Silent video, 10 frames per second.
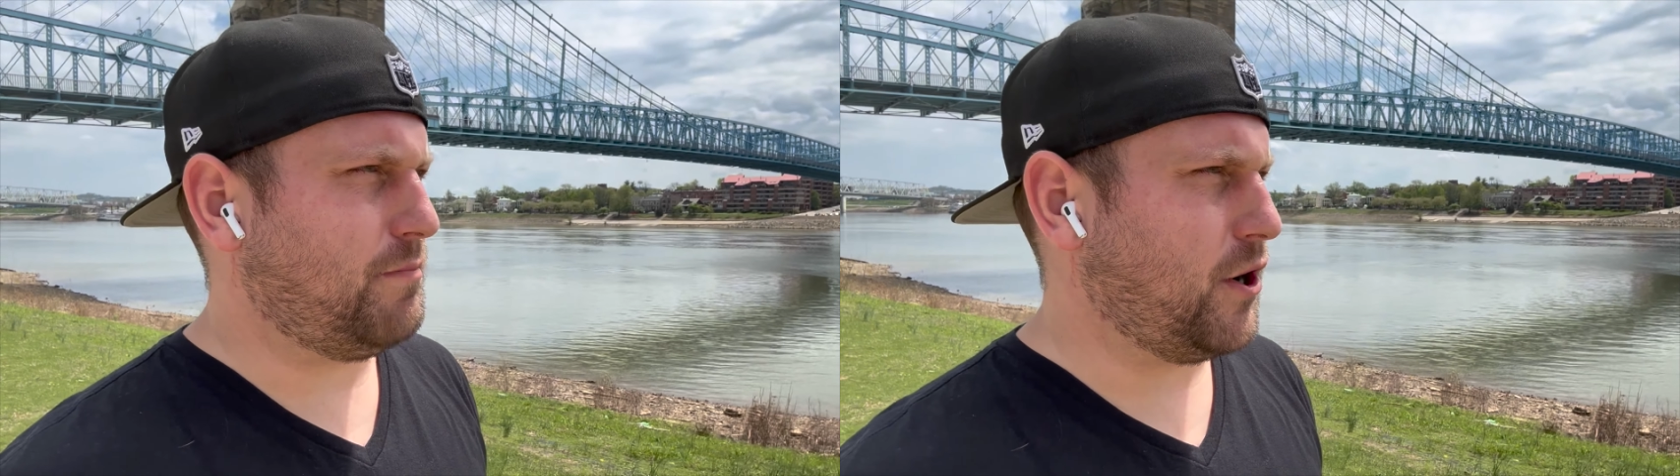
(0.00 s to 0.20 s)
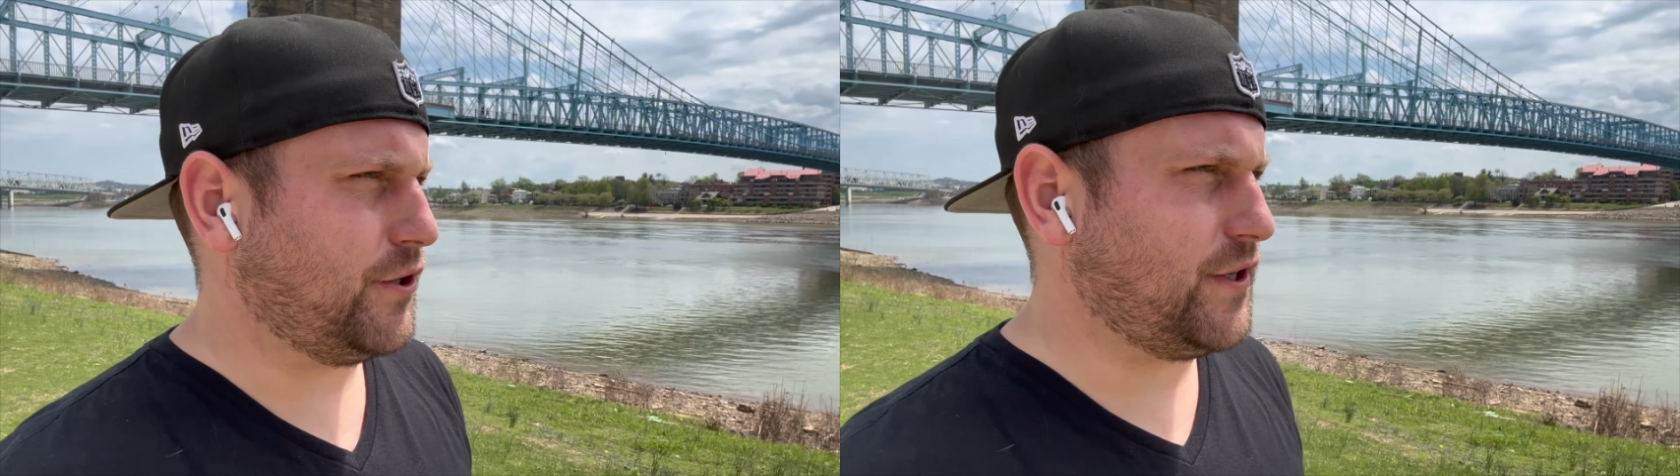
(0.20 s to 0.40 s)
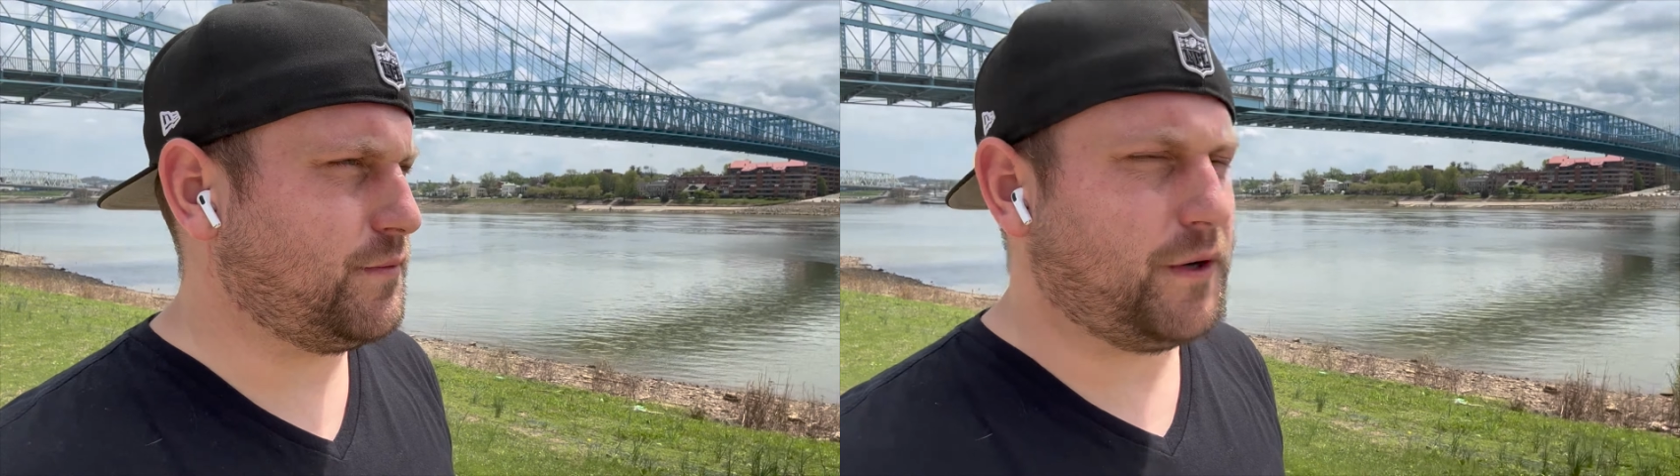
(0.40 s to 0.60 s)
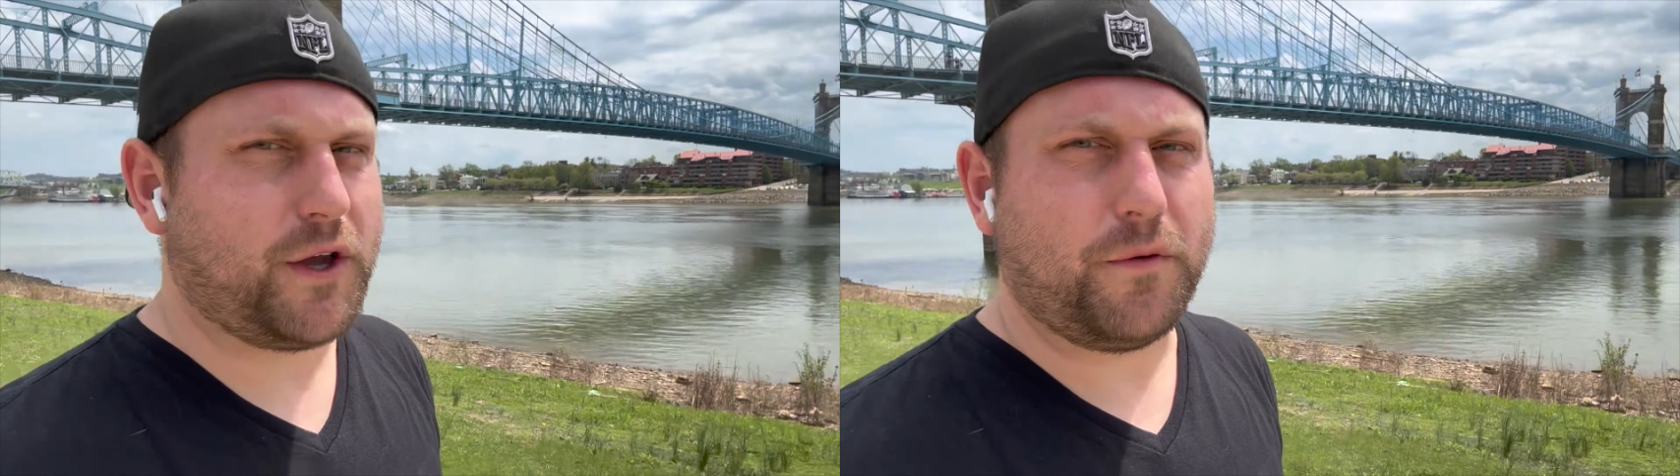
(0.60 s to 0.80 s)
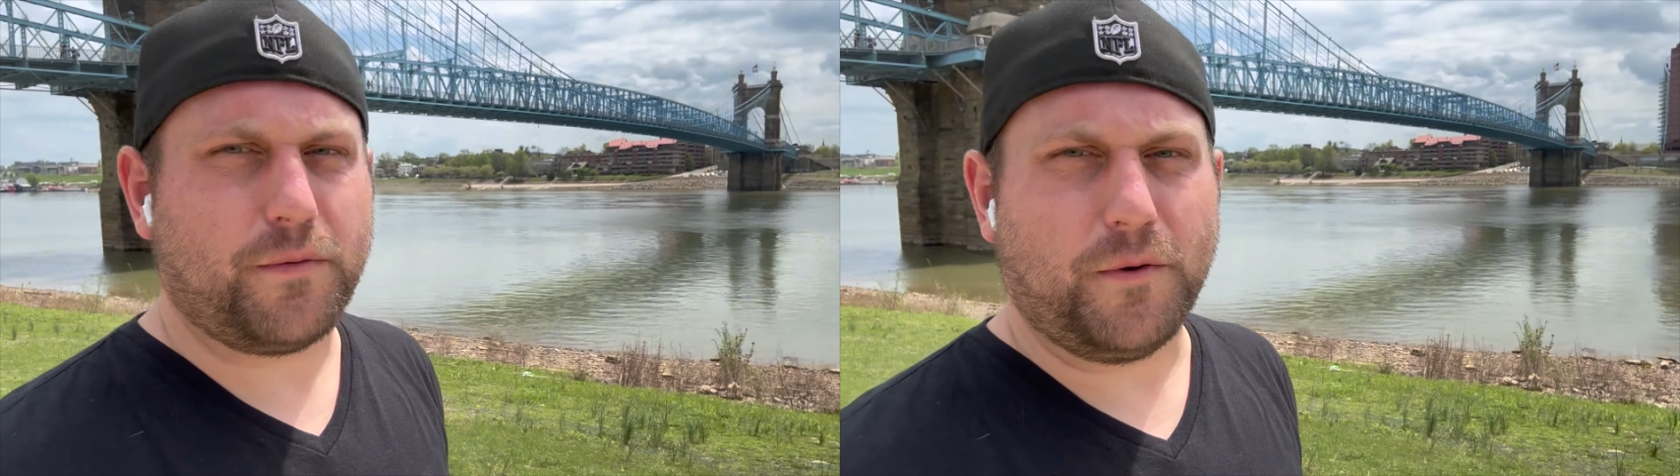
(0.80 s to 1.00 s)
barges would
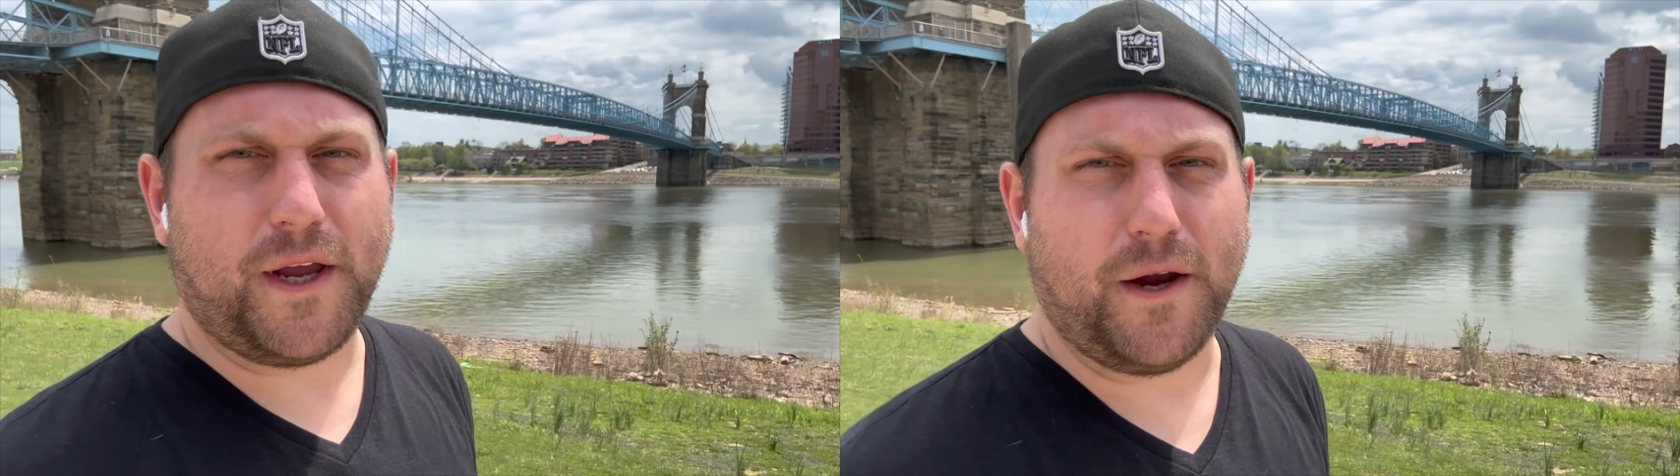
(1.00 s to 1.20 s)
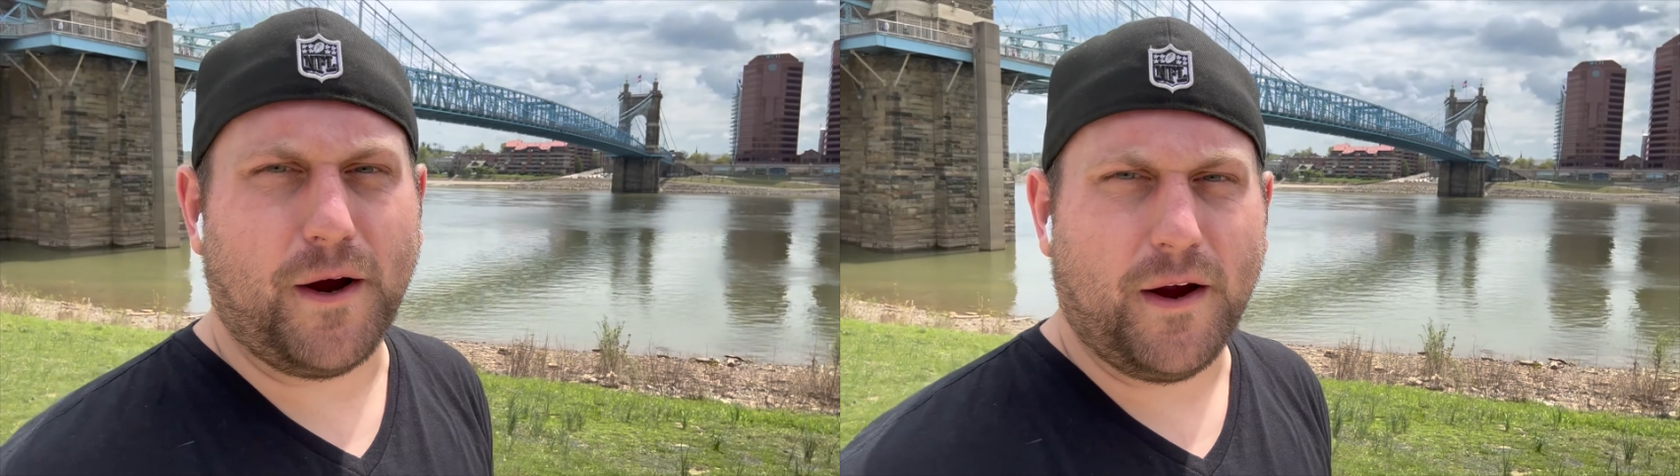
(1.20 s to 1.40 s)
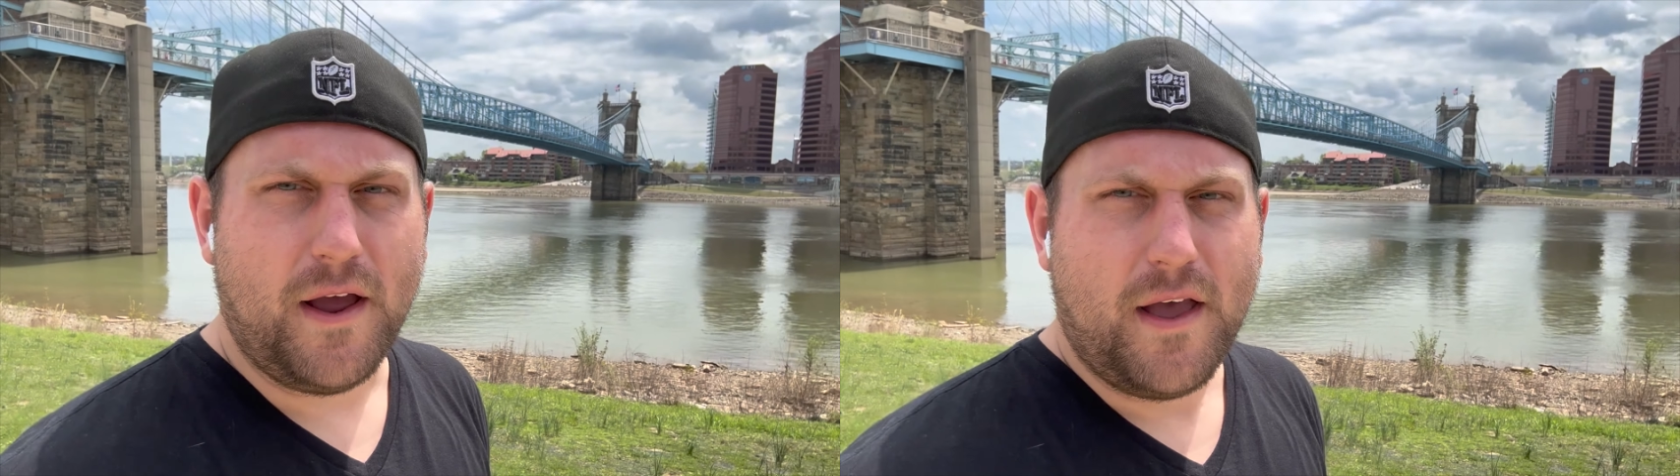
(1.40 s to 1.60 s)
go through here.